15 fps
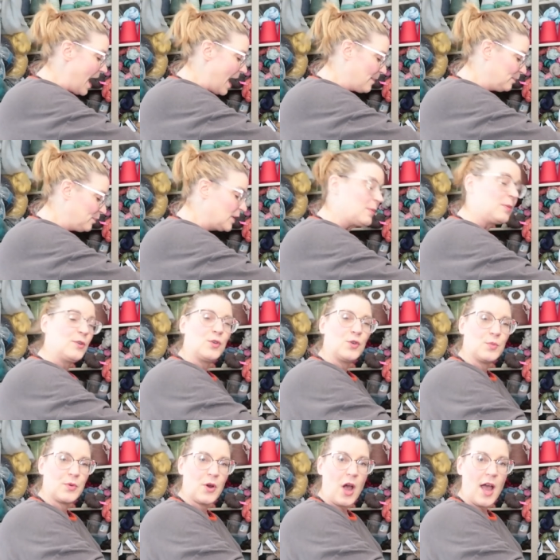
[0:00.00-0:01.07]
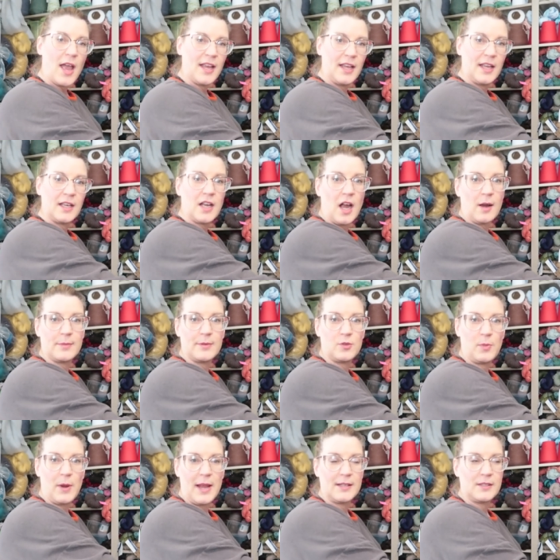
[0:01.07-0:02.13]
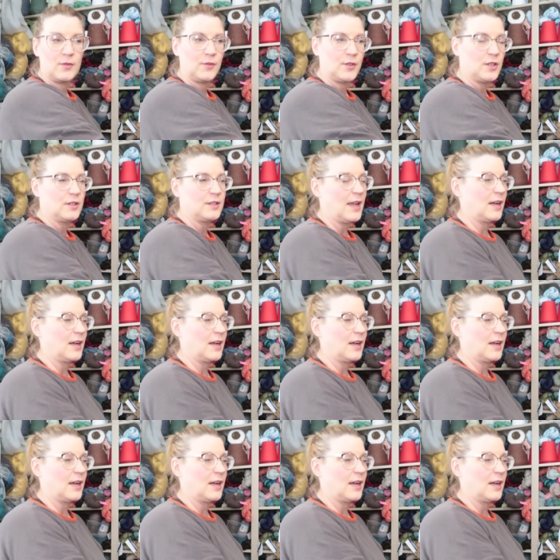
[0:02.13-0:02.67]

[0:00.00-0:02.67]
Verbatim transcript: And people who brought in garbage bags full,